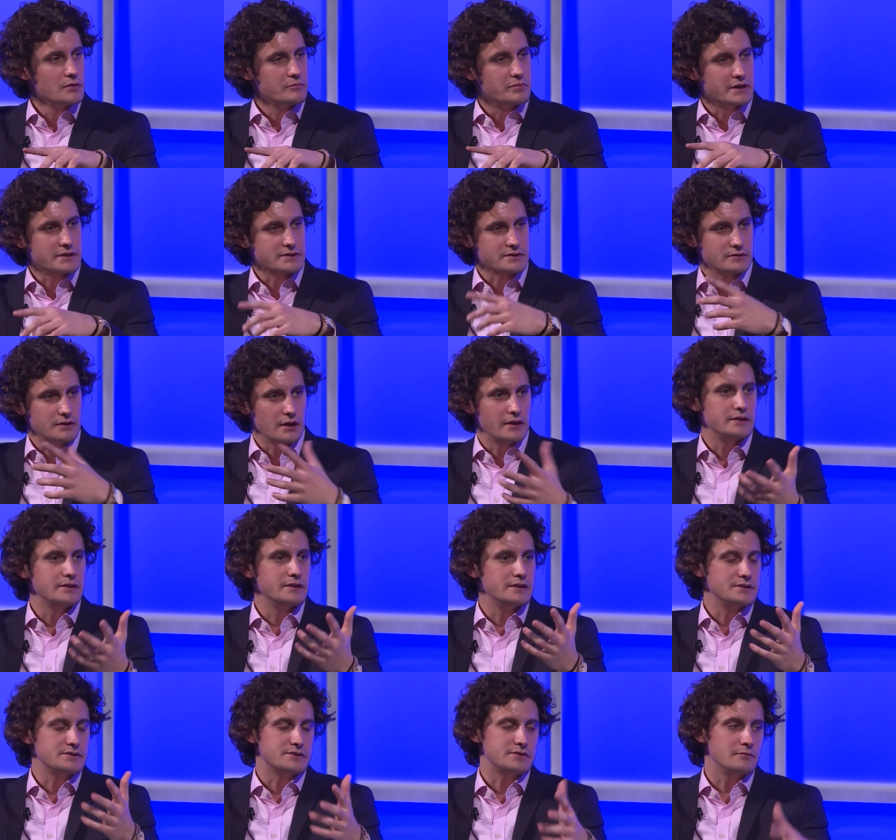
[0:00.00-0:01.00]
because
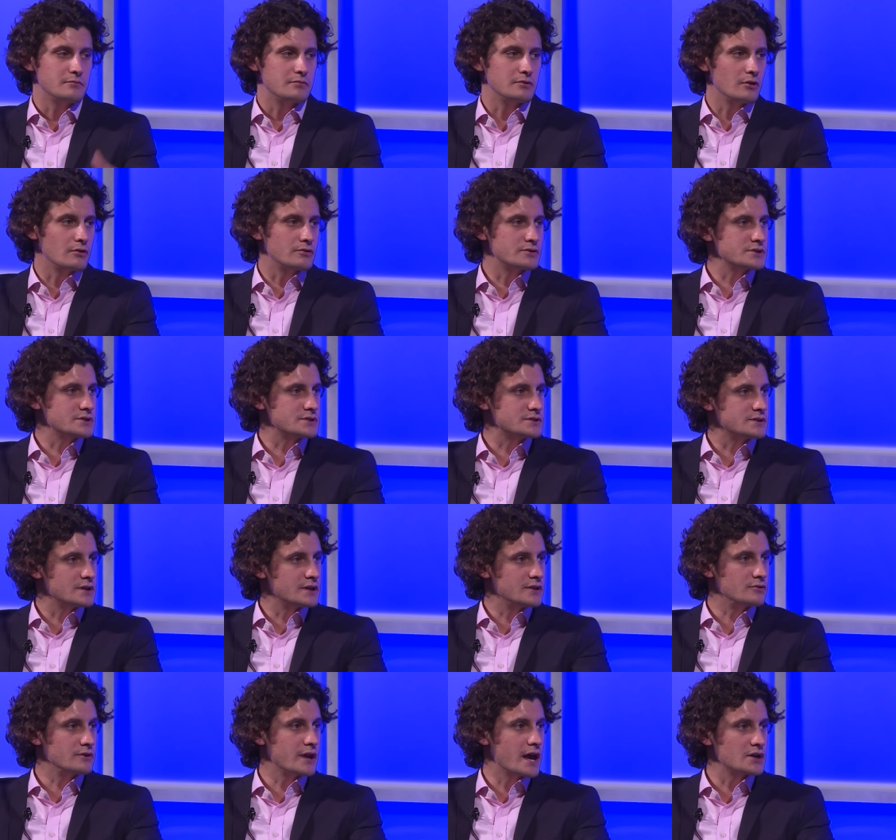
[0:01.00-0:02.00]
London is the largest
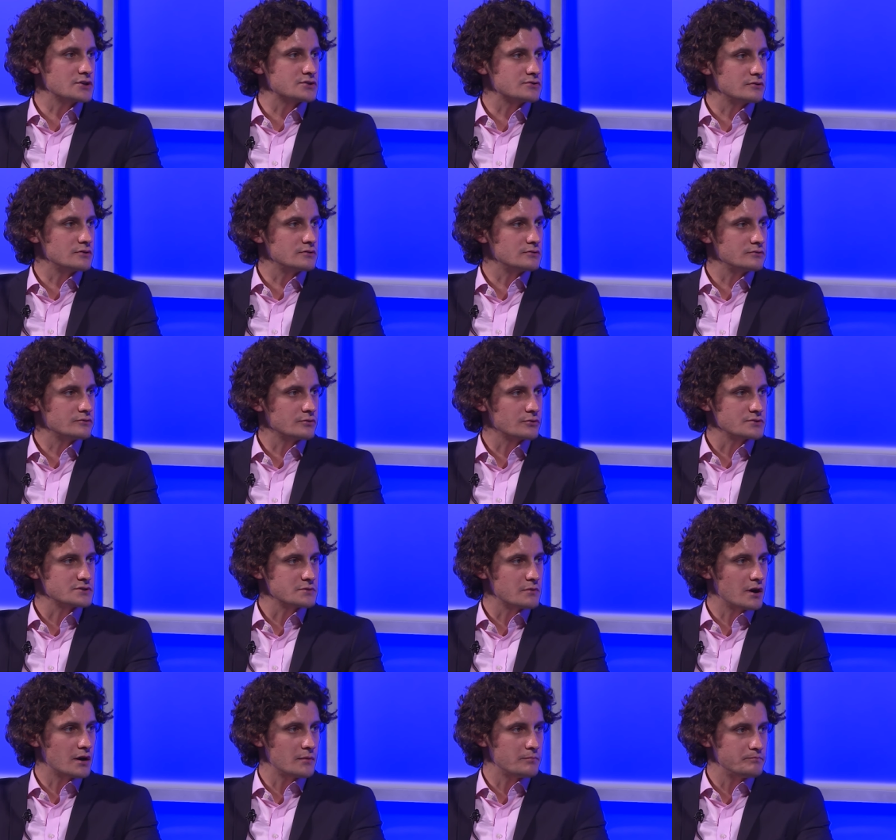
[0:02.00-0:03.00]
international tourism
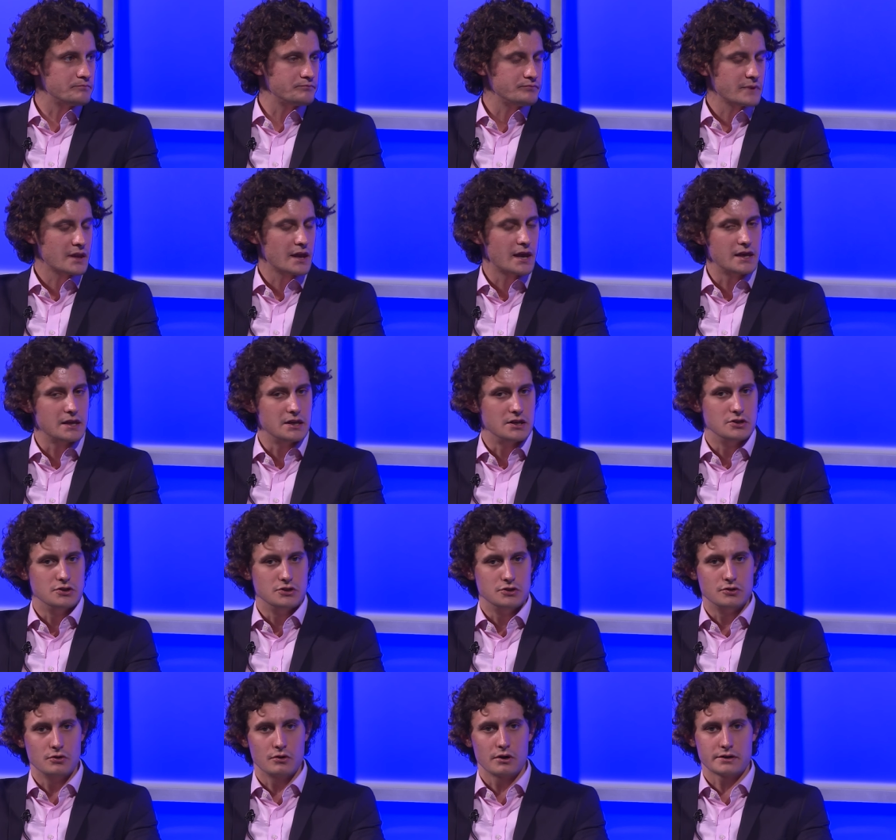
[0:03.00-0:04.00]
hub and
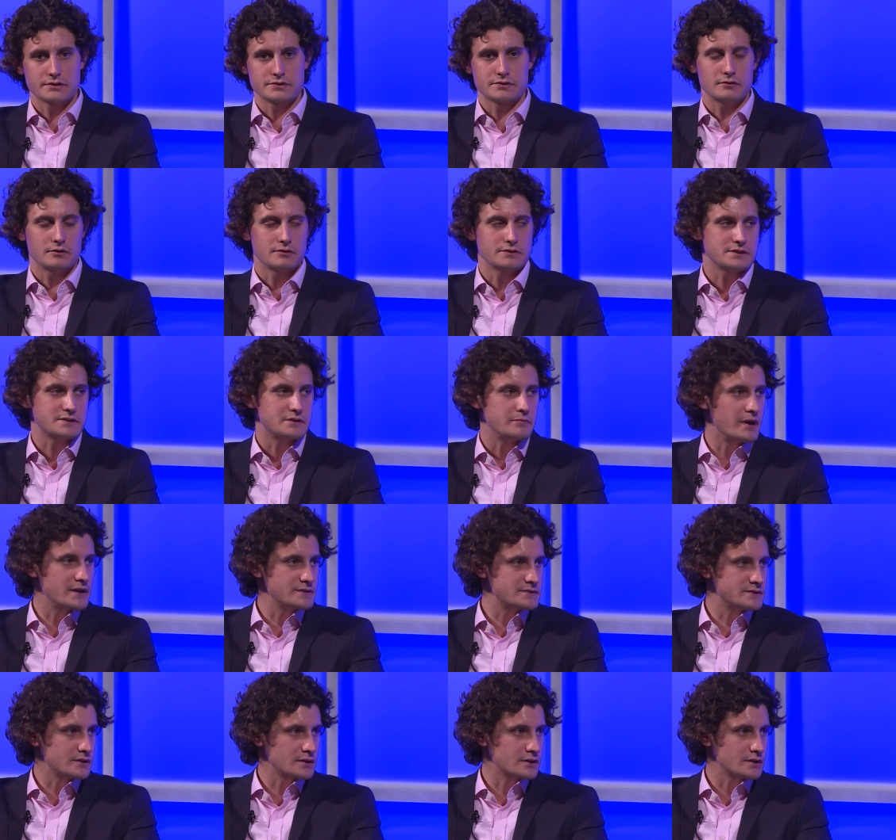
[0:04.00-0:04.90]
New York is the largest domestic.